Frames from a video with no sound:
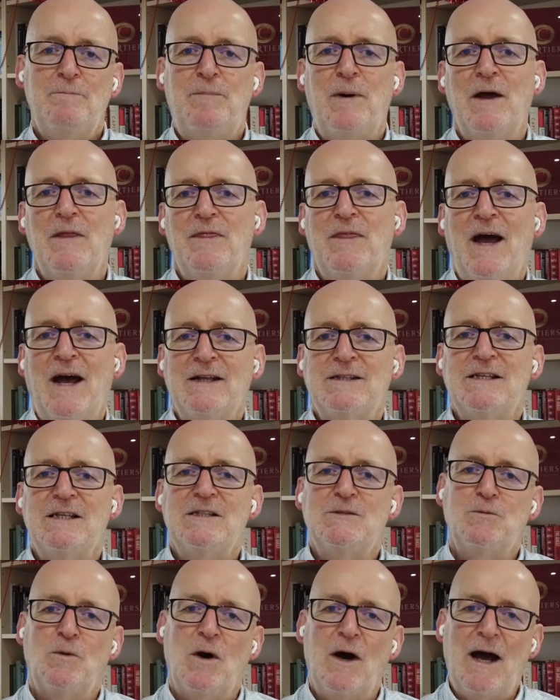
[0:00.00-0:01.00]
But that
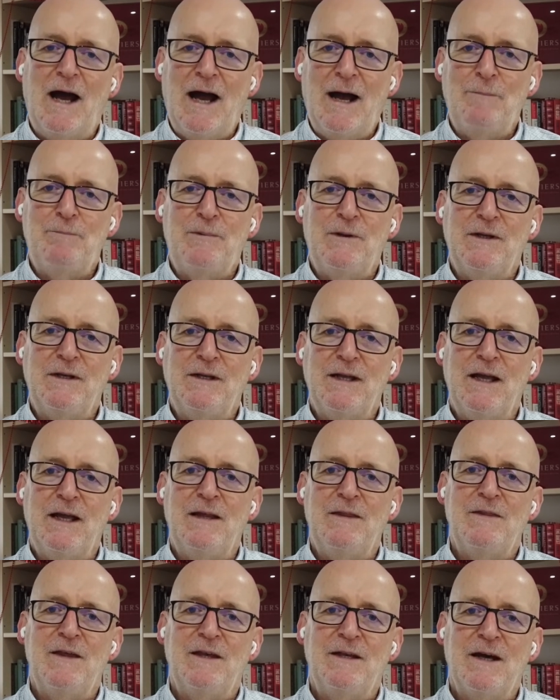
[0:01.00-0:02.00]
is what happened
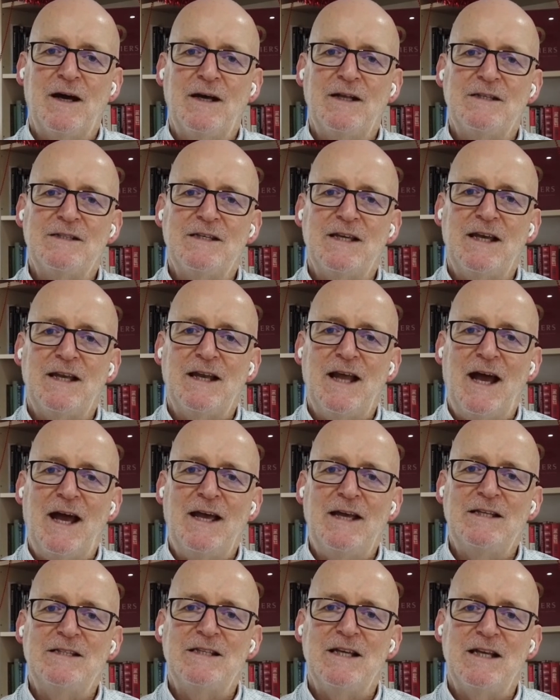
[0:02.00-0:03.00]
in the
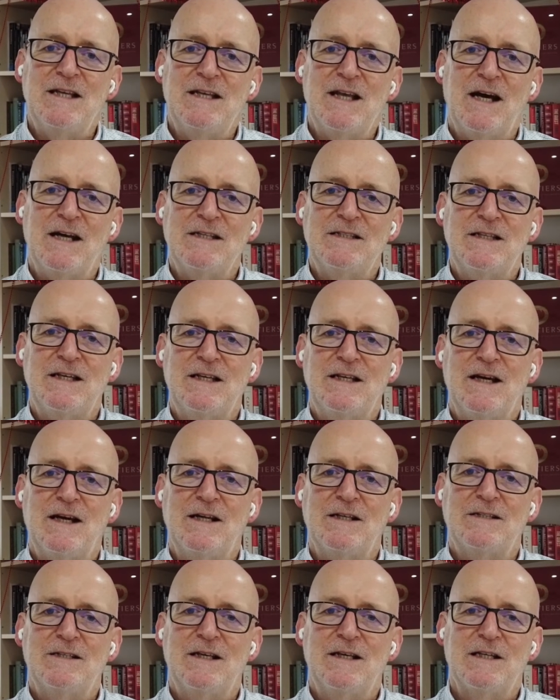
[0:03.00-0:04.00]

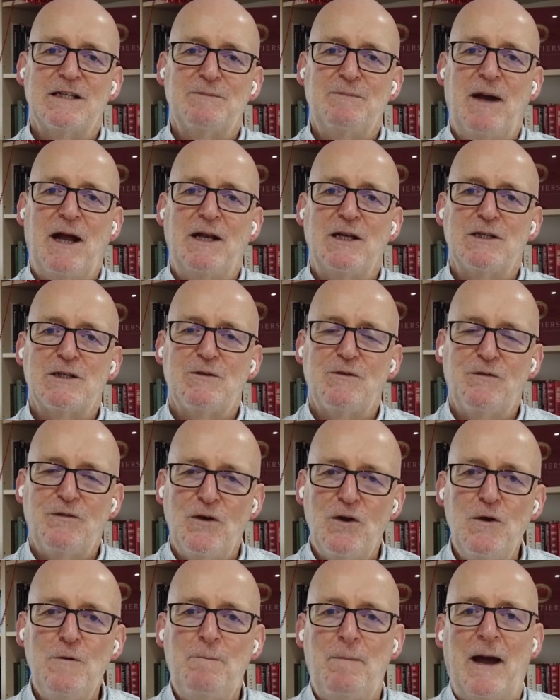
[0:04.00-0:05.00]
1918-1919 Spanish
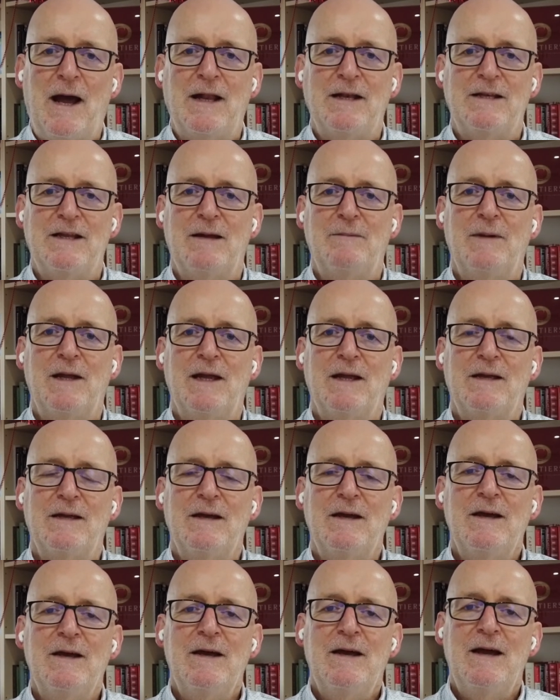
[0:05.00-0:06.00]
flu pandemic.
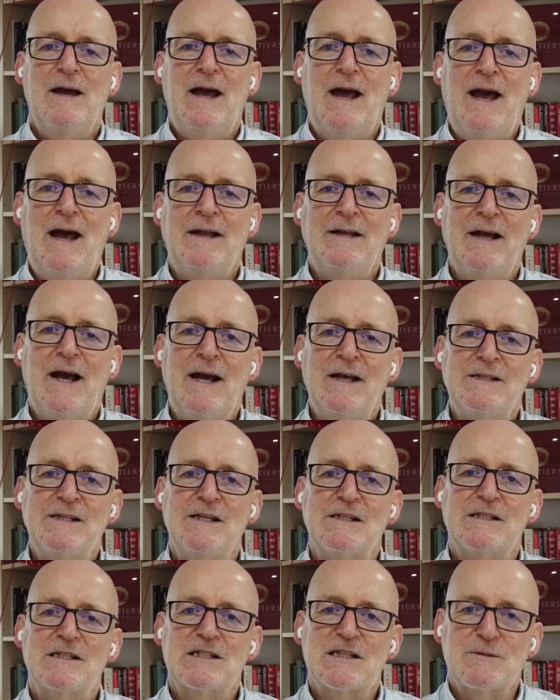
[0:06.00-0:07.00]
And as
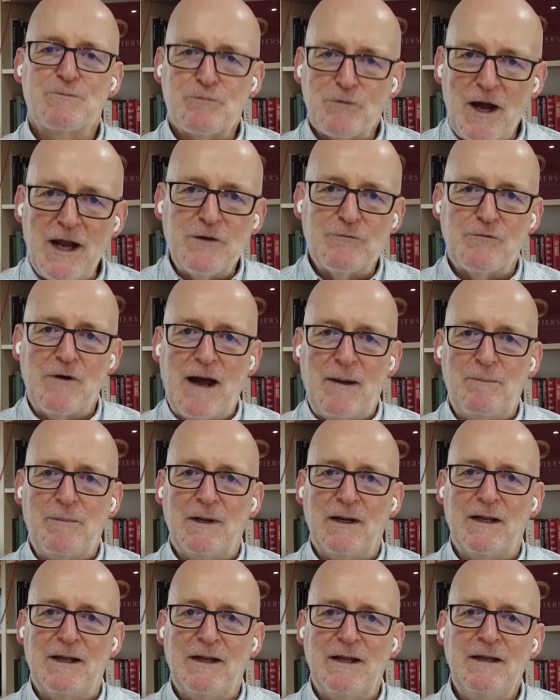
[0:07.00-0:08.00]
it spread
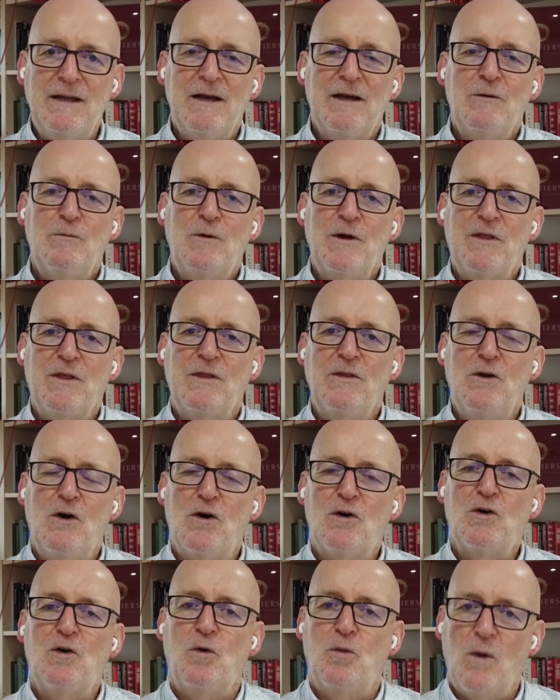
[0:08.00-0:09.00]
rapidly, with
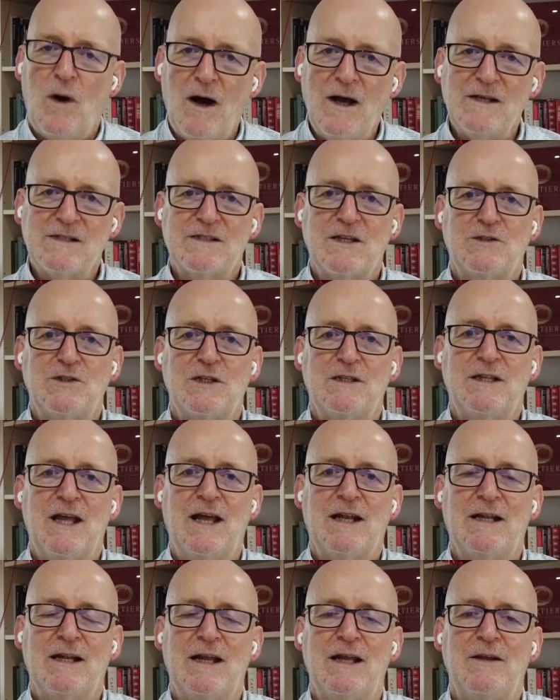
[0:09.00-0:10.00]
not quite such a
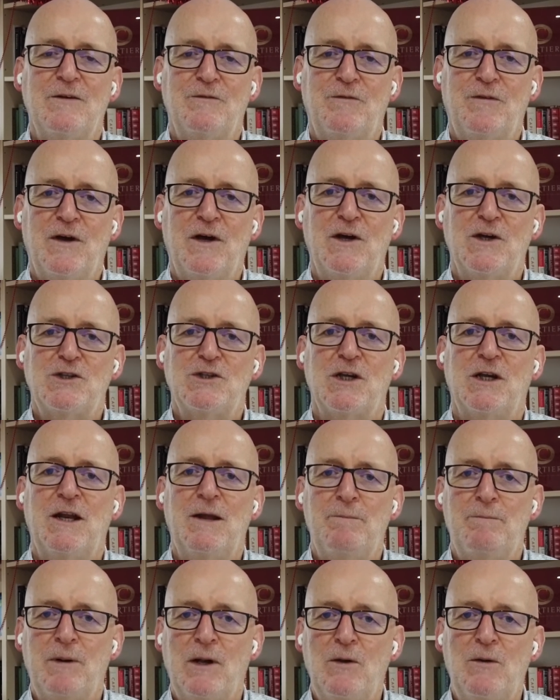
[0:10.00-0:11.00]
deadly version,
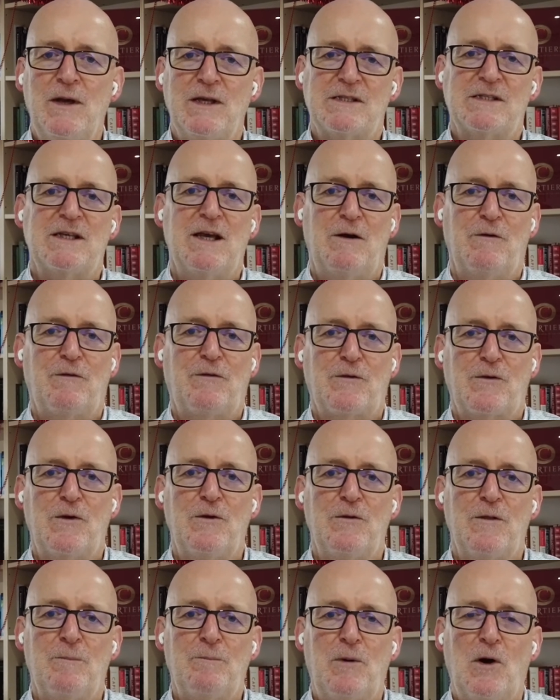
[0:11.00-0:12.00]
it blew itself
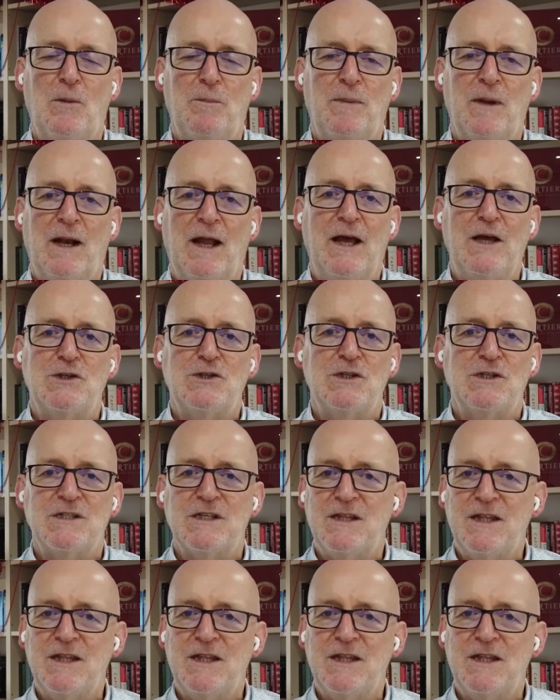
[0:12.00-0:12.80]
through the populations.